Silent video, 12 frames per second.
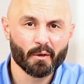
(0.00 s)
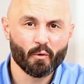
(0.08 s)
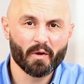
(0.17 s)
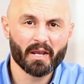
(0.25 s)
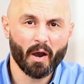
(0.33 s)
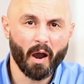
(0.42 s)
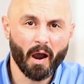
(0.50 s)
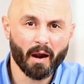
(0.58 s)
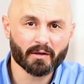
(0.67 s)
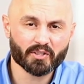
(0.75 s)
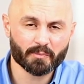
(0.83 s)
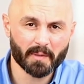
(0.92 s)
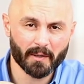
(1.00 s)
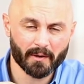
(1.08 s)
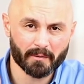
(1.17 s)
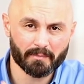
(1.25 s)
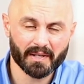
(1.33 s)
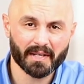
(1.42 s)
We are
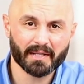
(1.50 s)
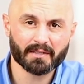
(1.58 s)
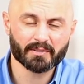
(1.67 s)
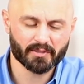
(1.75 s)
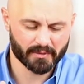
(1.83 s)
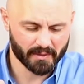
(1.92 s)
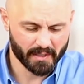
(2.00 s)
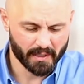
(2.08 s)
spirit beings.